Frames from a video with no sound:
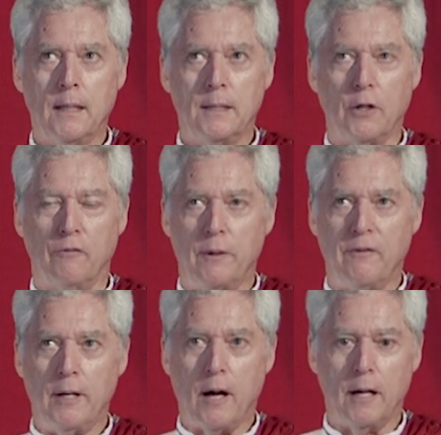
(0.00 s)
So what
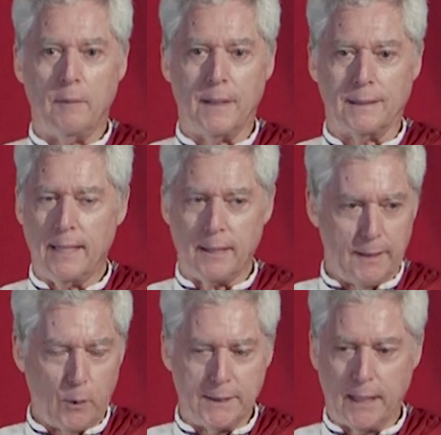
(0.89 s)
Werner Heisenberg said, and
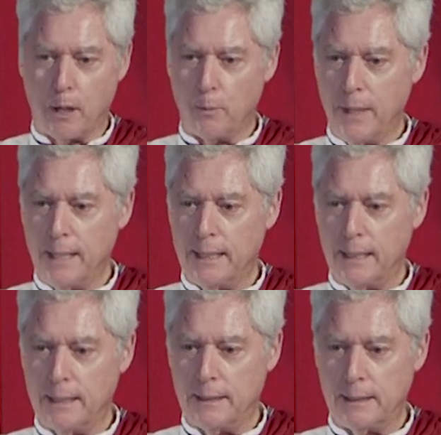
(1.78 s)
then we'll take our break,
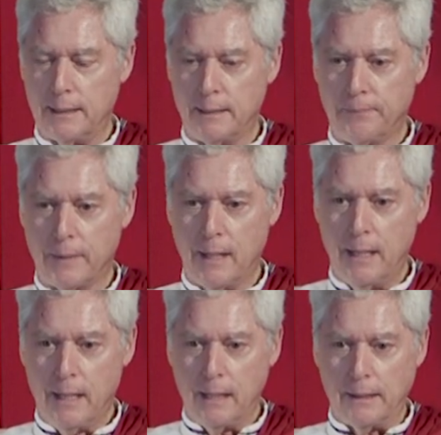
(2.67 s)
is
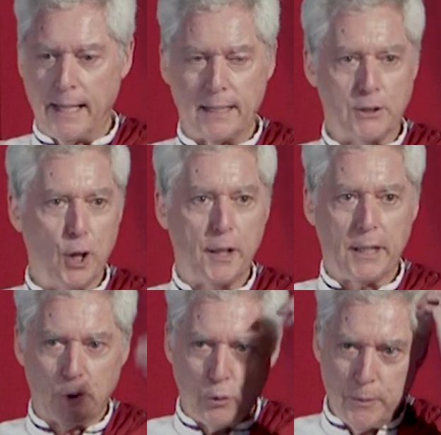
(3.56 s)
let us not
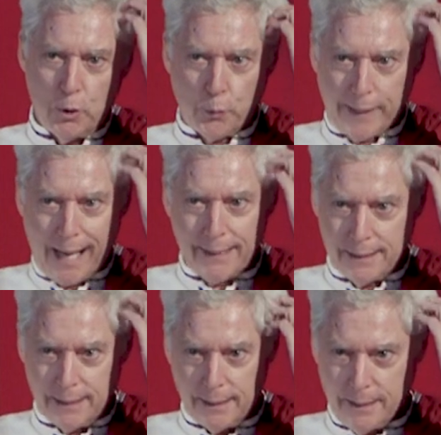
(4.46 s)
attribute
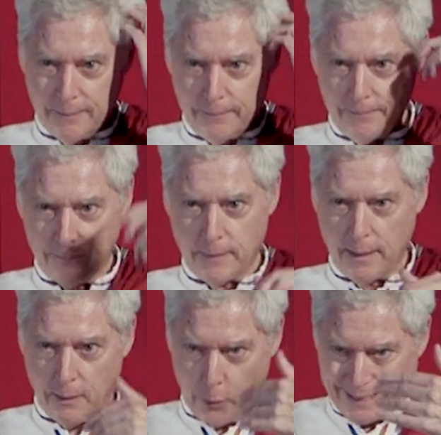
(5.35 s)
reality
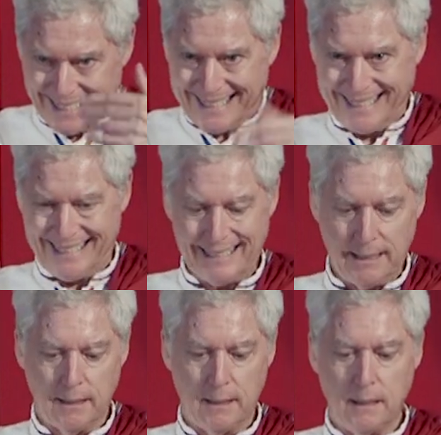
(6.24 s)
or existence
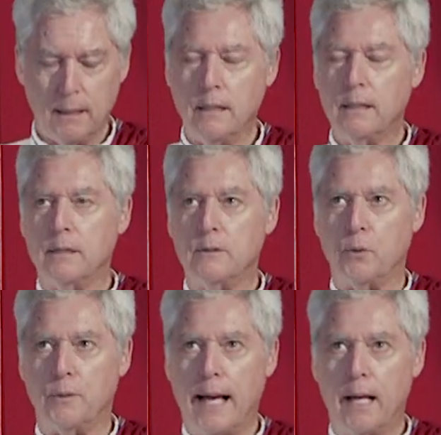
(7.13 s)

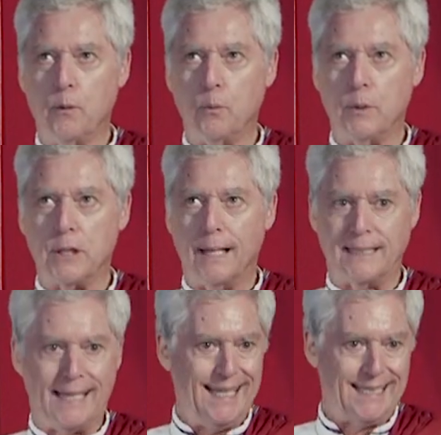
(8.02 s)
to that which
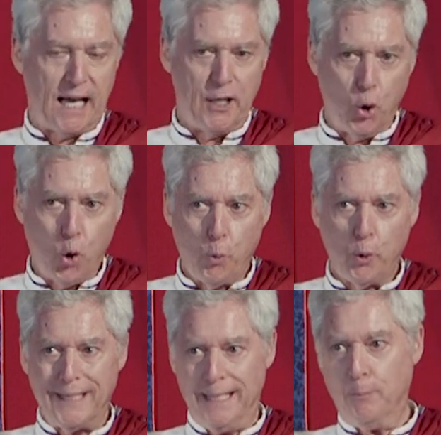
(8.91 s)
is
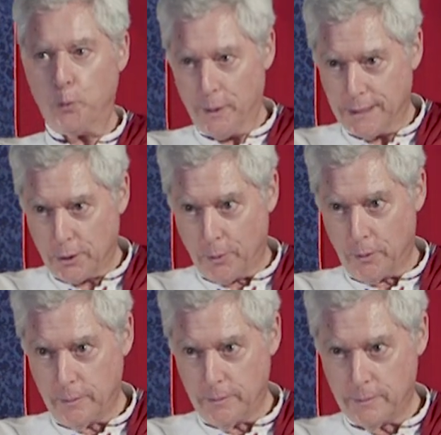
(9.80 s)
unknowable in principle.